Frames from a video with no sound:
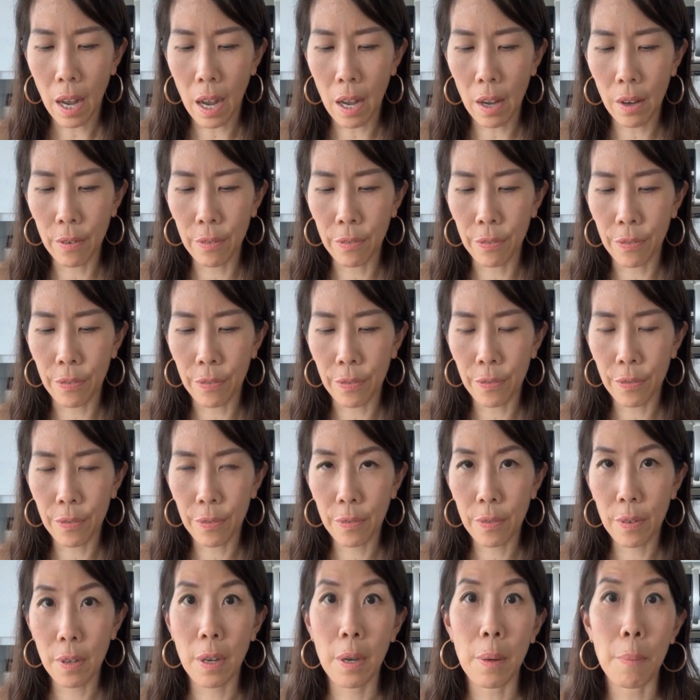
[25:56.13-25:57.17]

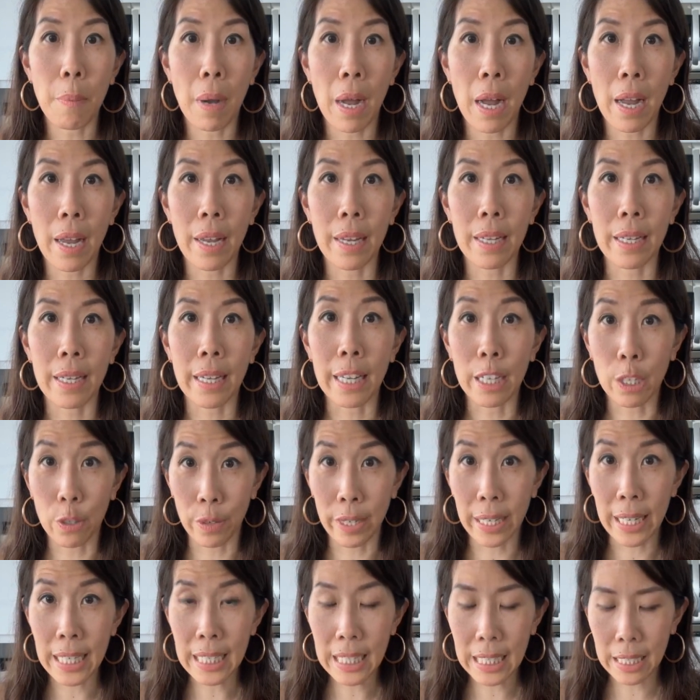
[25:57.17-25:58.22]
of my
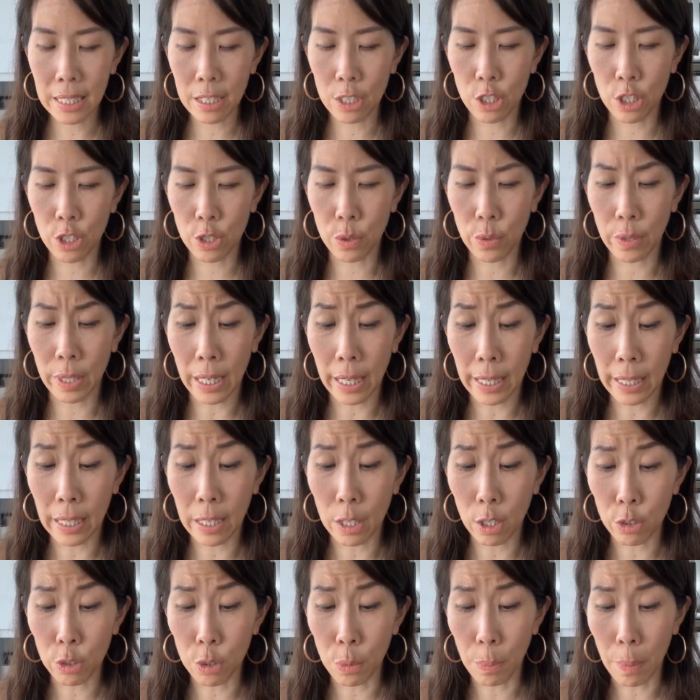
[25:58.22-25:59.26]
ingredients just so that I
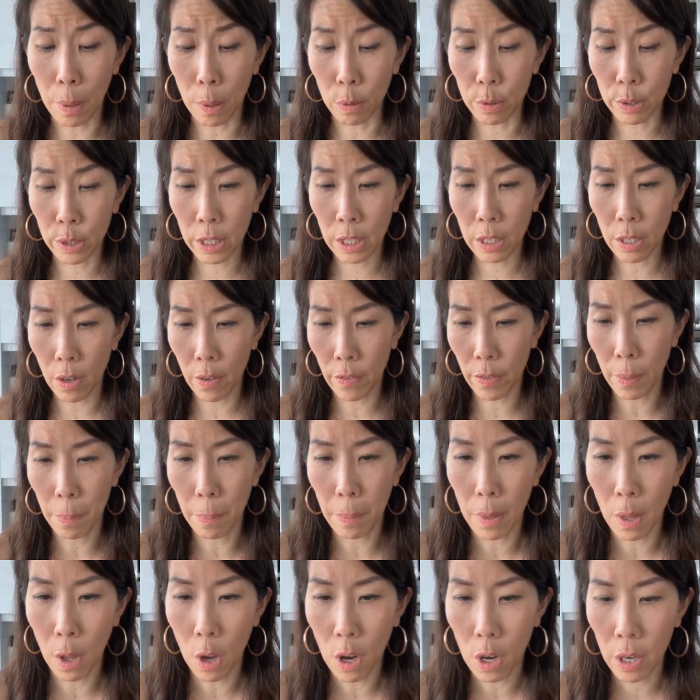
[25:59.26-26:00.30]
can also post it on the
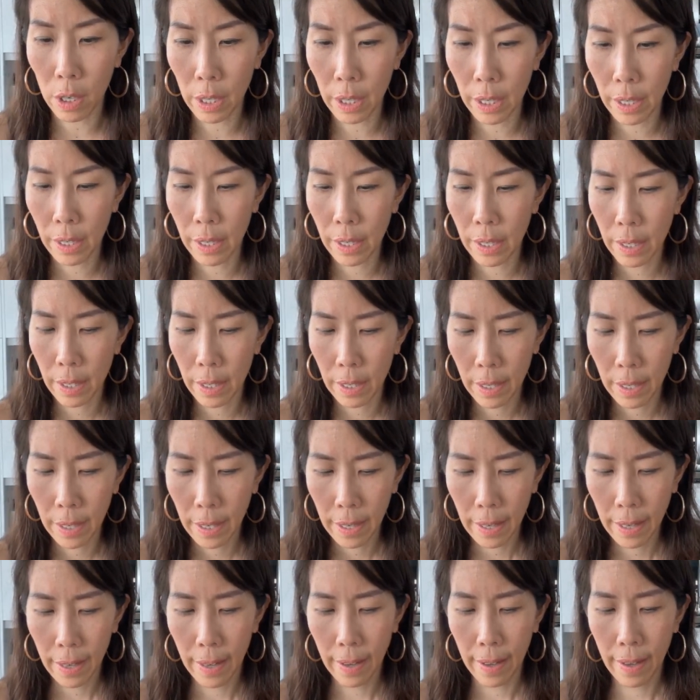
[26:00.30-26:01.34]
blog.
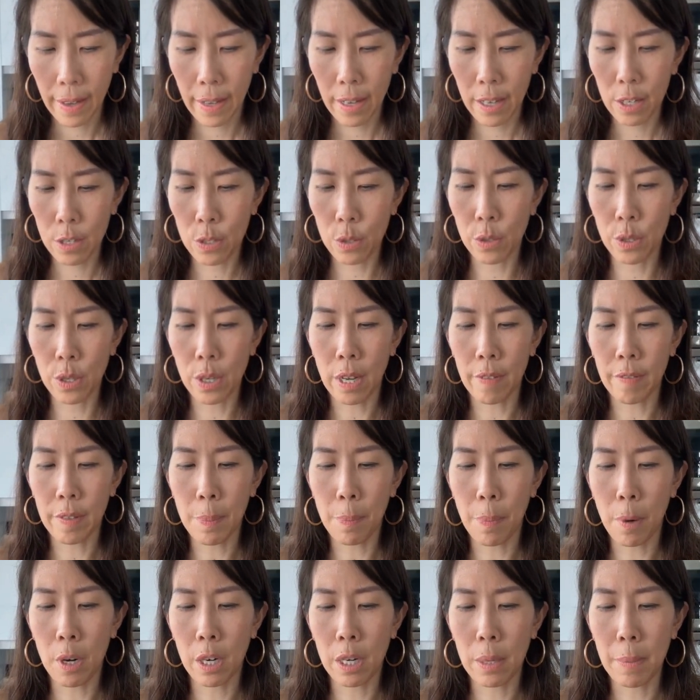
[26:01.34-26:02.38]
So you'll have
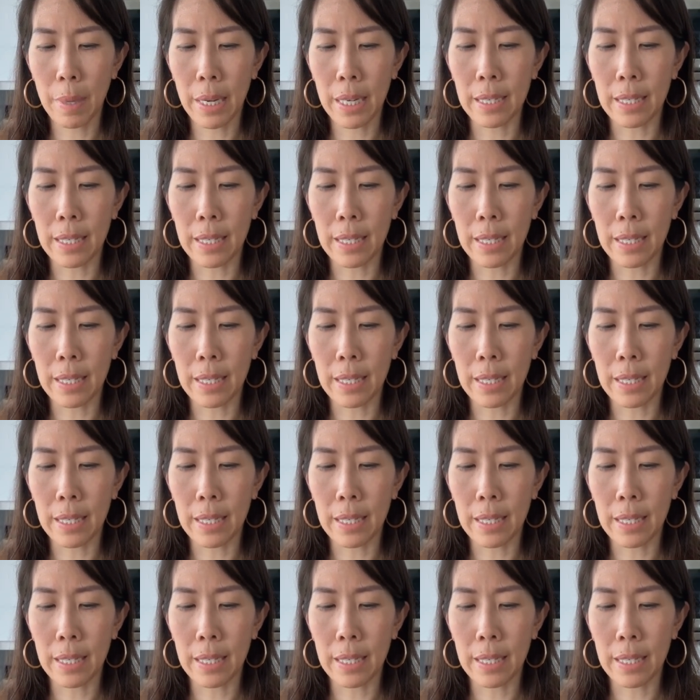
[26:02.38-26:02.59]
to pardon